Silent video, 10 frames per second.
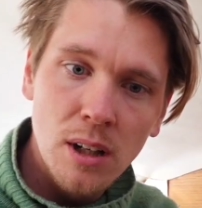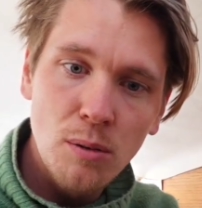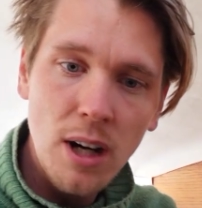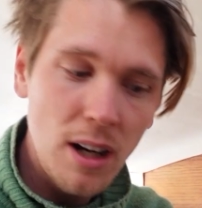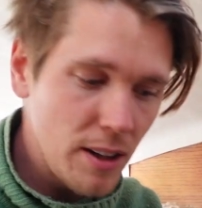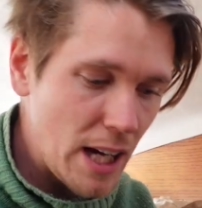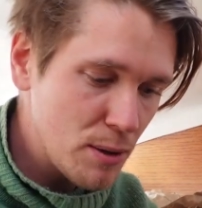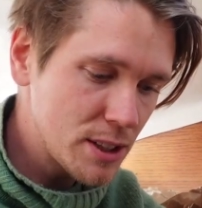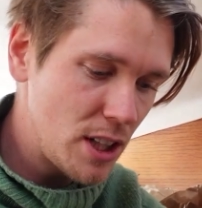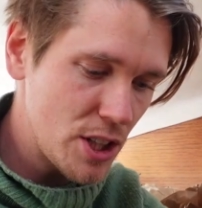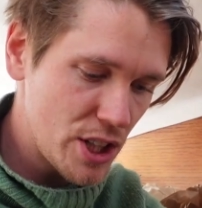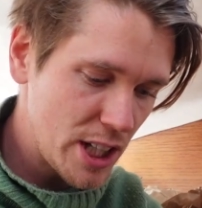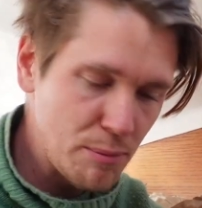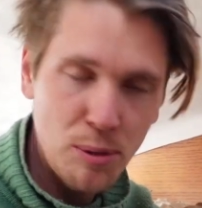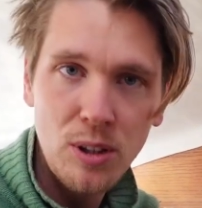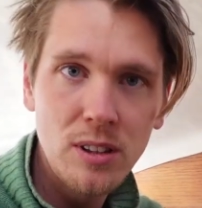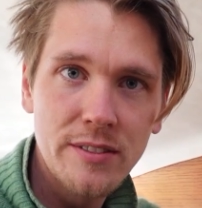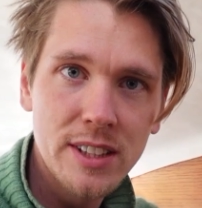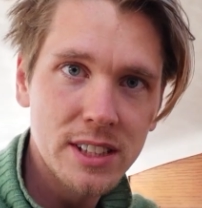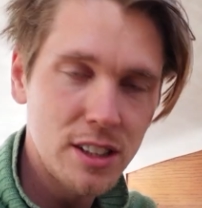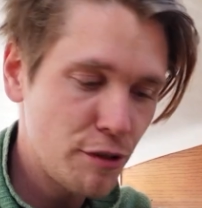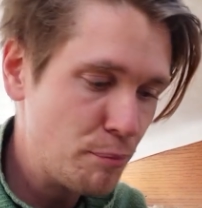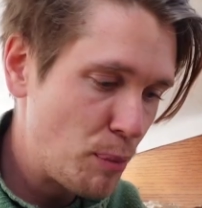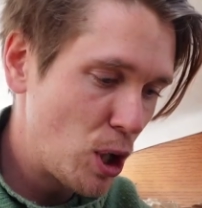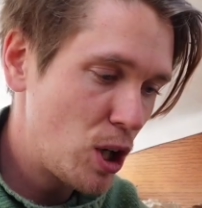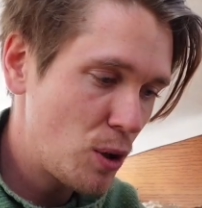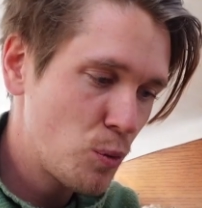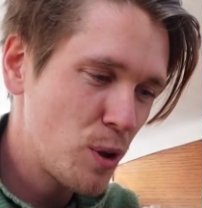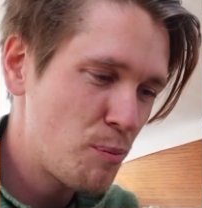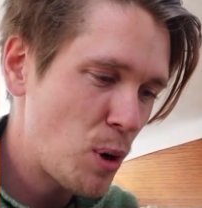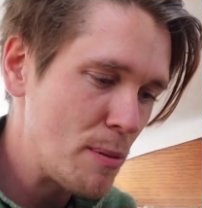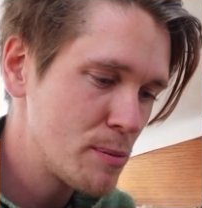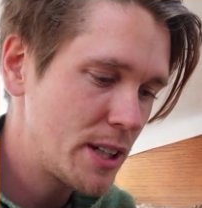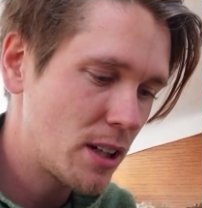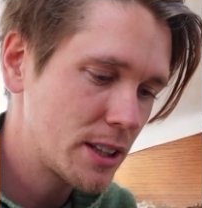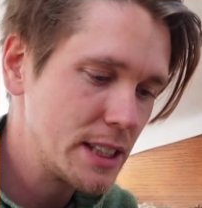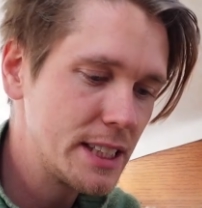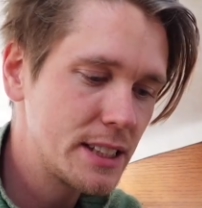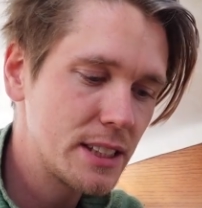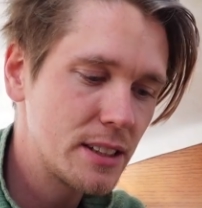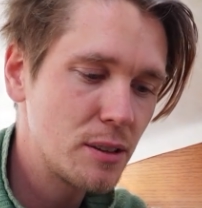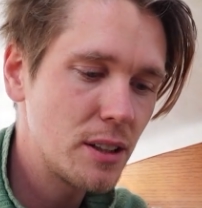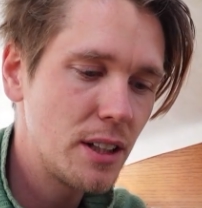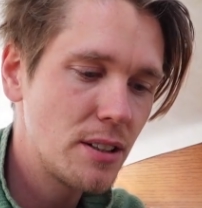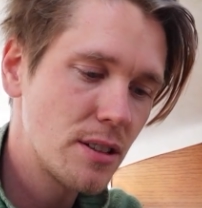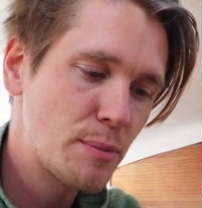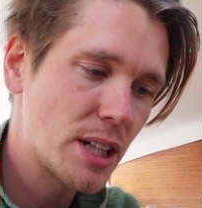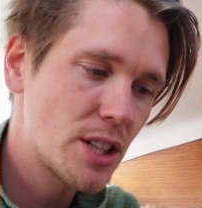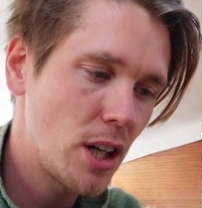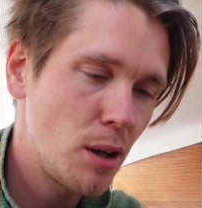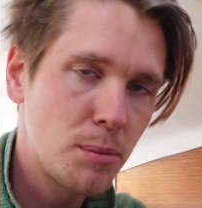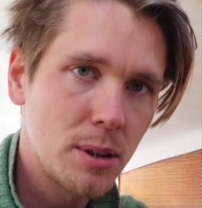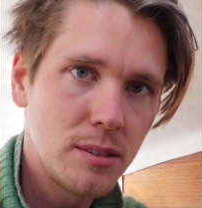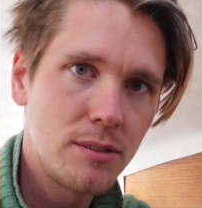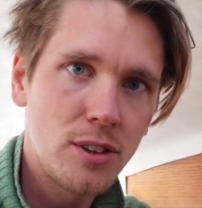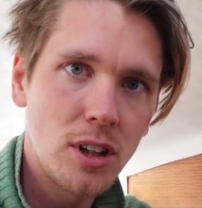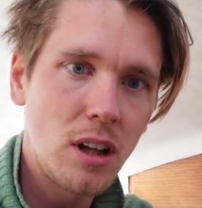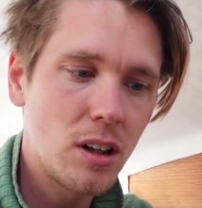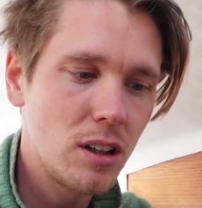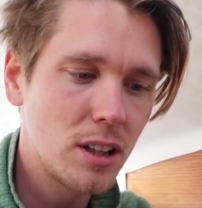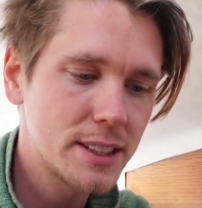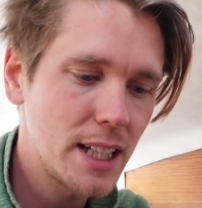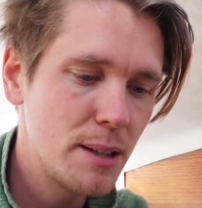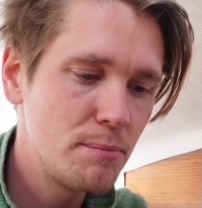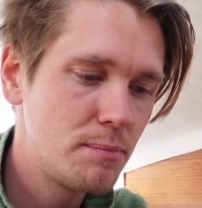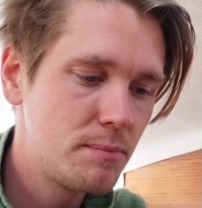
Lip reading: Well, that was not cheap, all of this stuff, but we're probably not going to need to do another big shop for a long time.